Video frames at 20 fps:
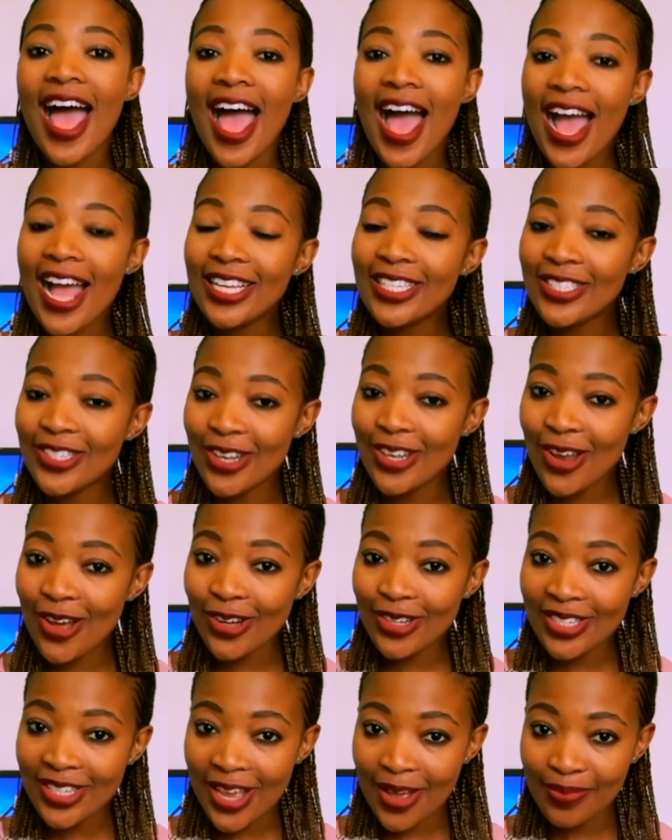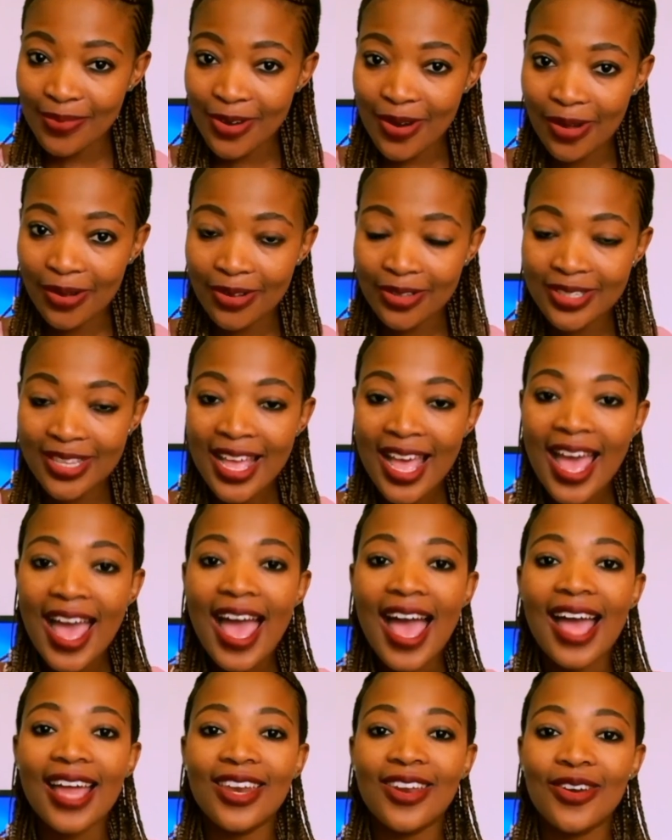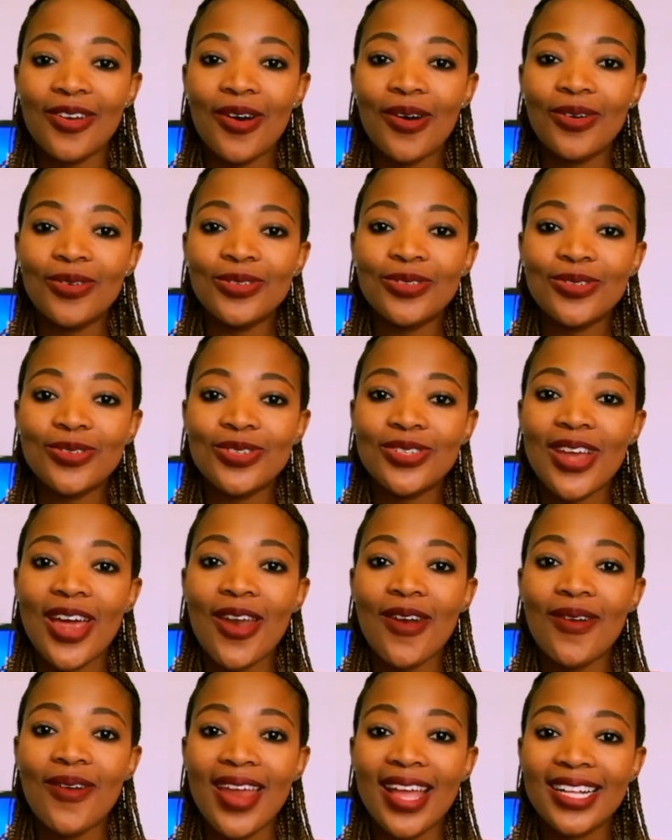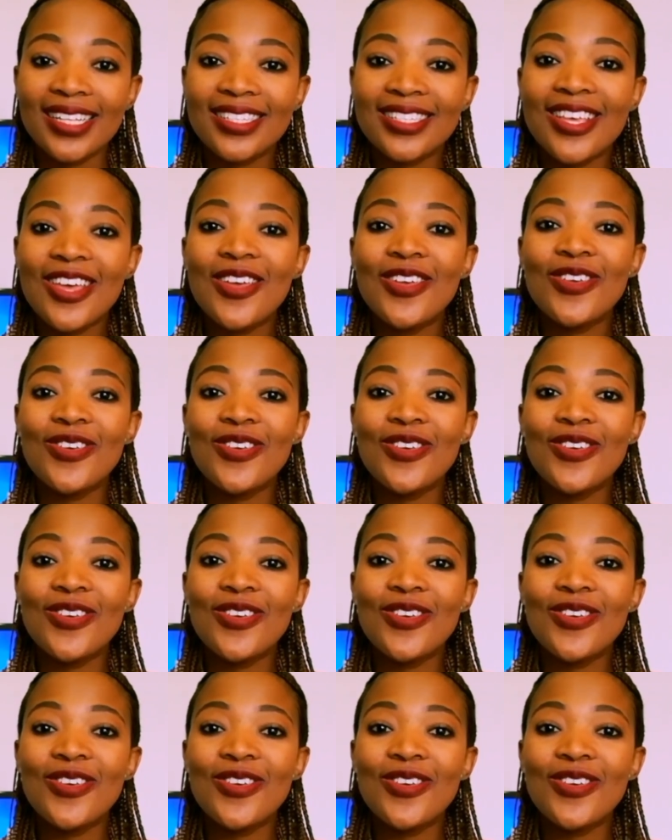and long-term goals, and it also directs